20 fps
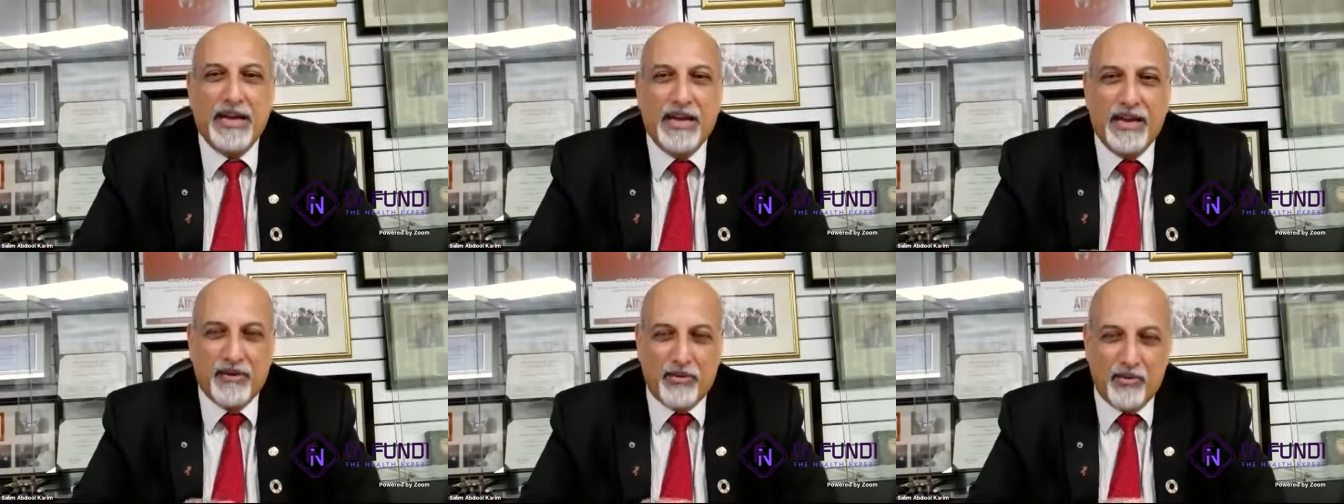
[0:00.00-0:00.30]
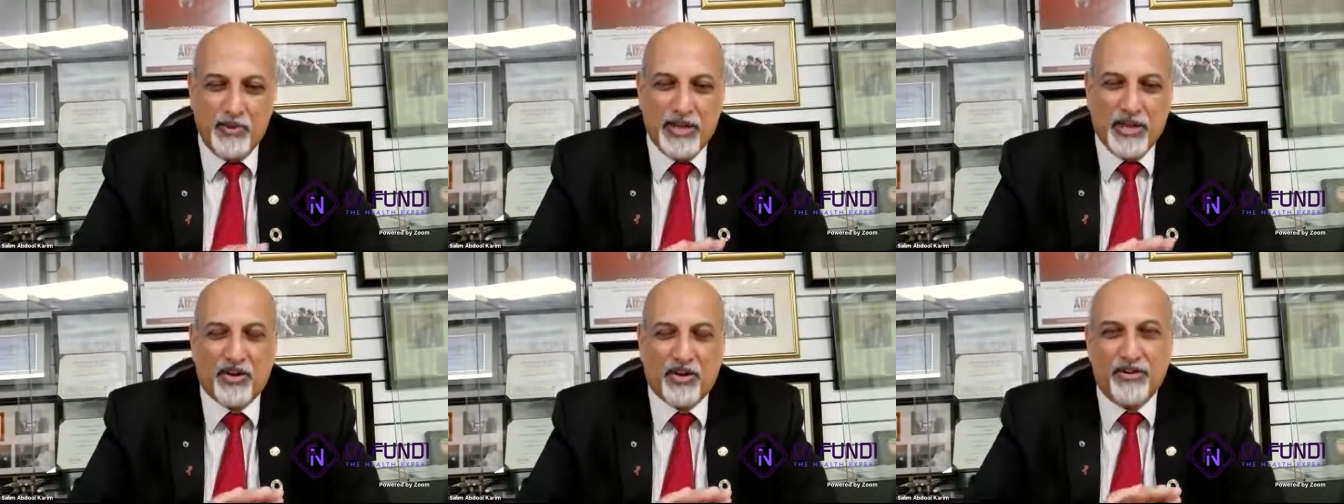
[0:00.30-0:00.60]
and
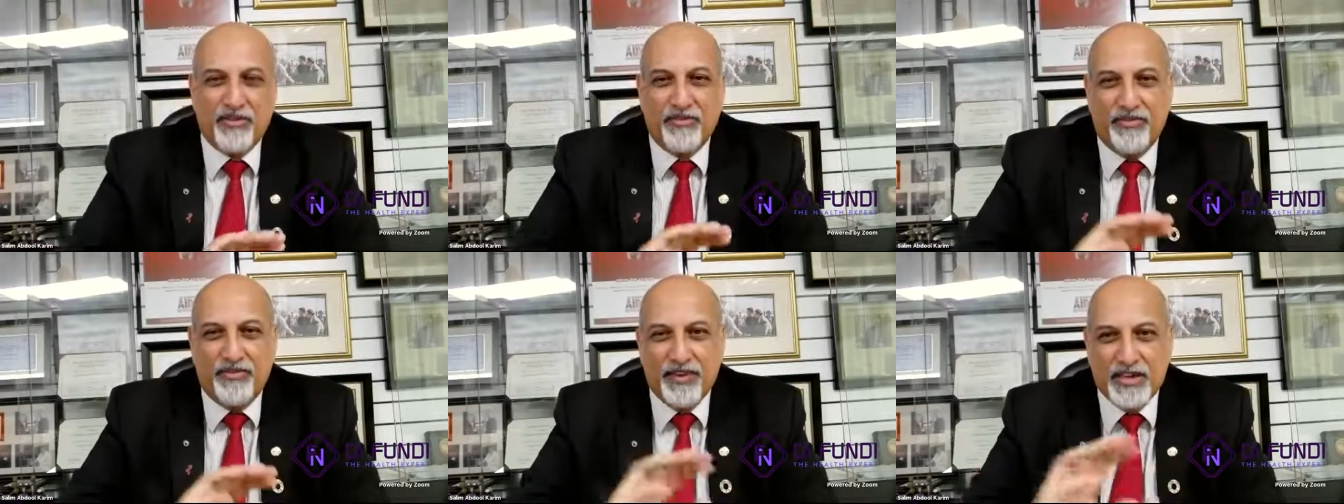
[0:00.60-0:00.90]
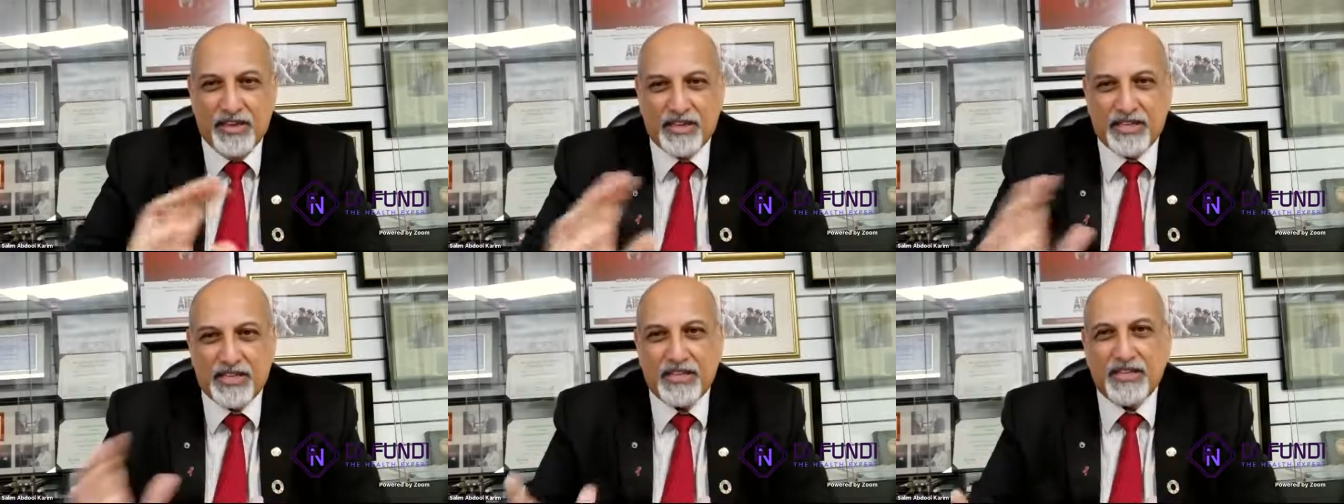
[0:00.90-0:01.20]
we
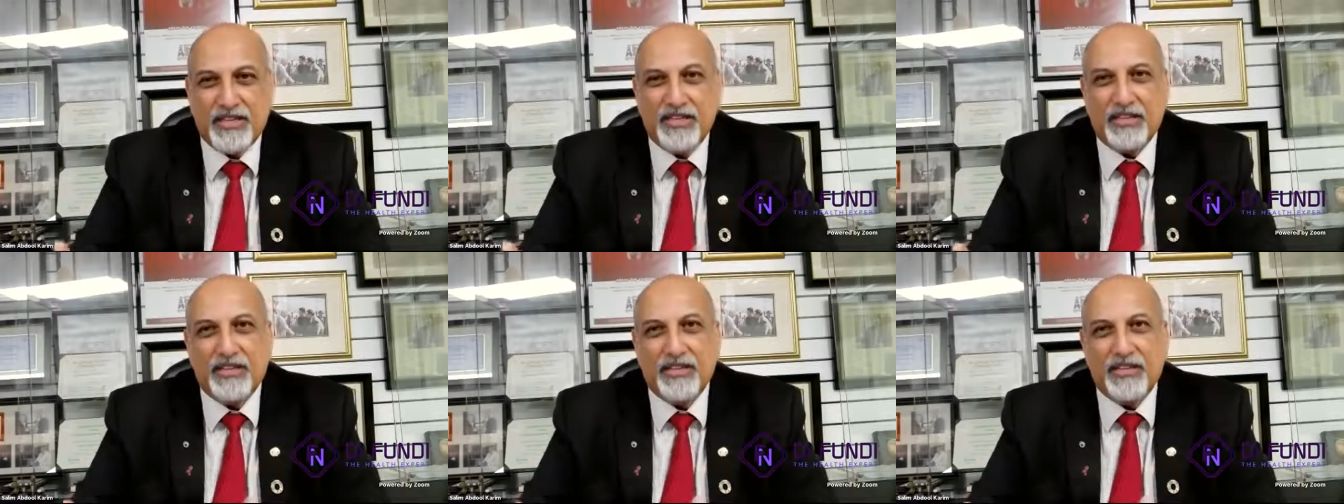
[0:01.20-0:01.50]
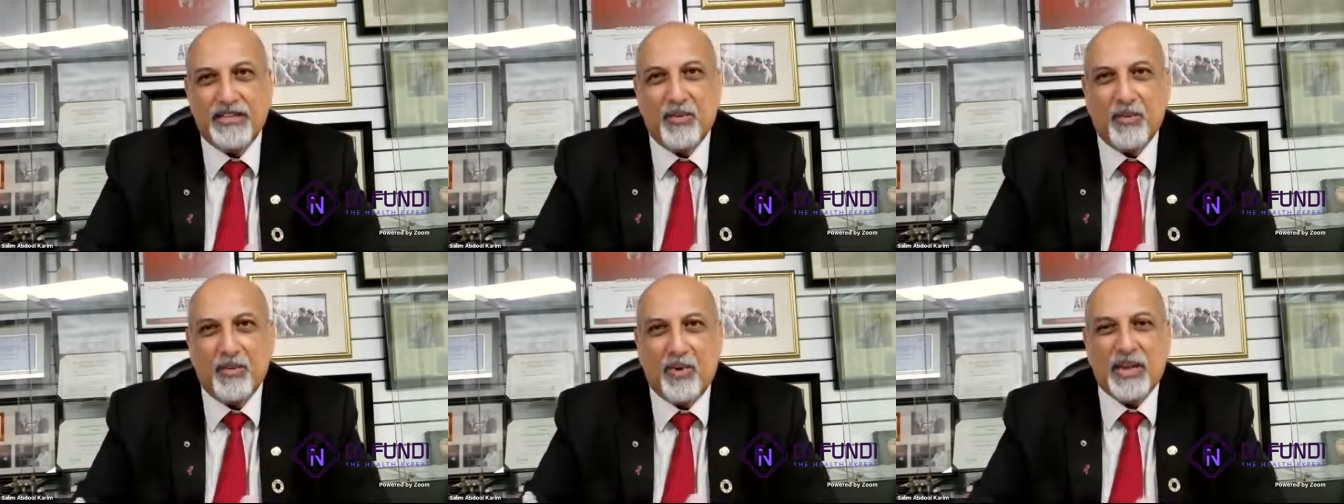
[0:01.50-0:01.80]
converted
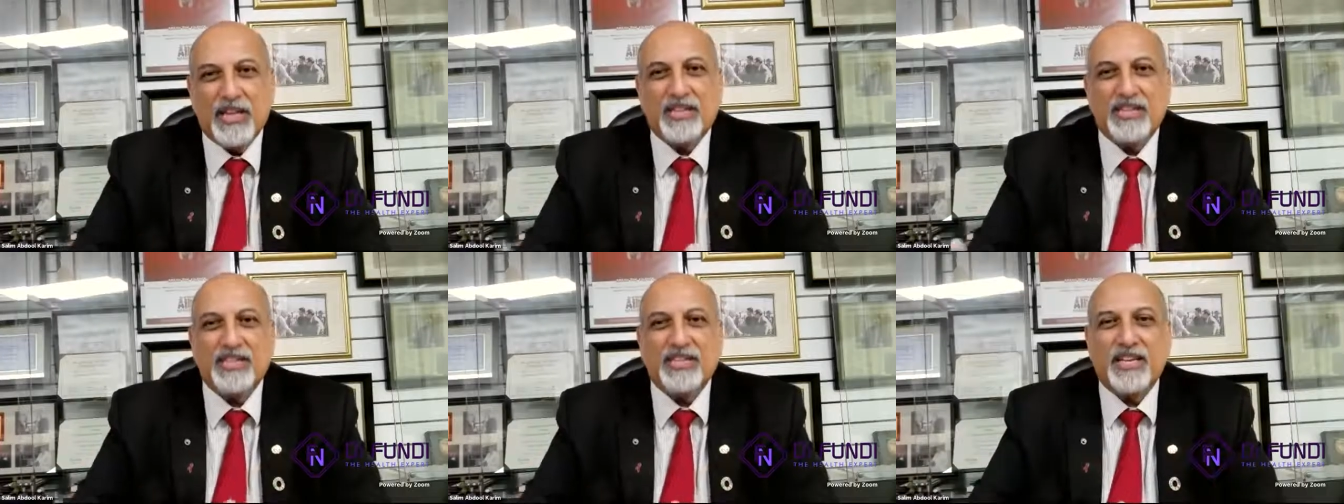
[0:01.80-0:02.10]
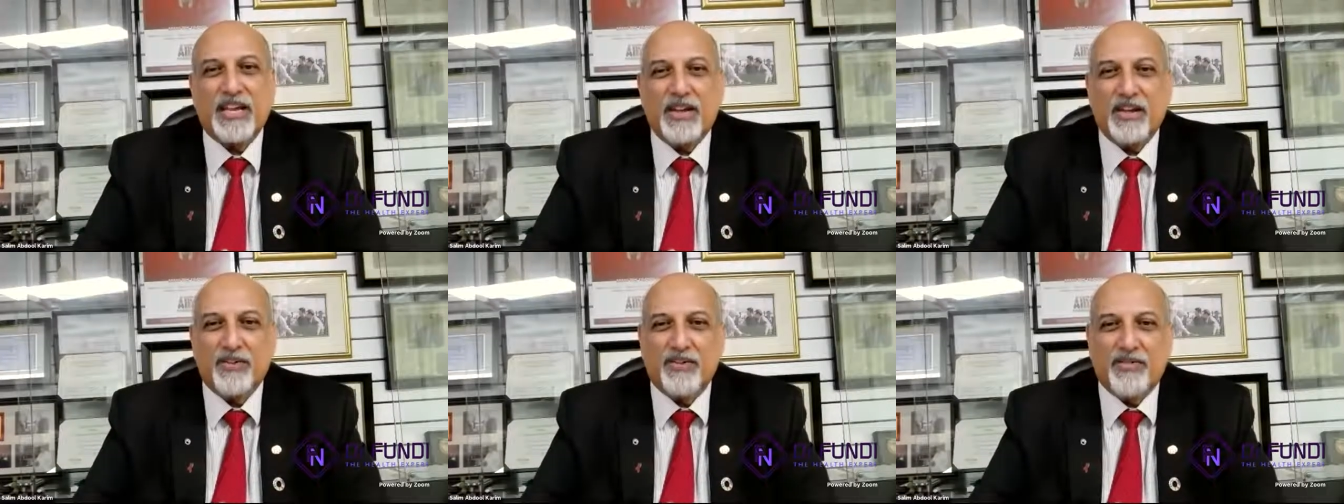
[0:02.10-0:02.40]
the one side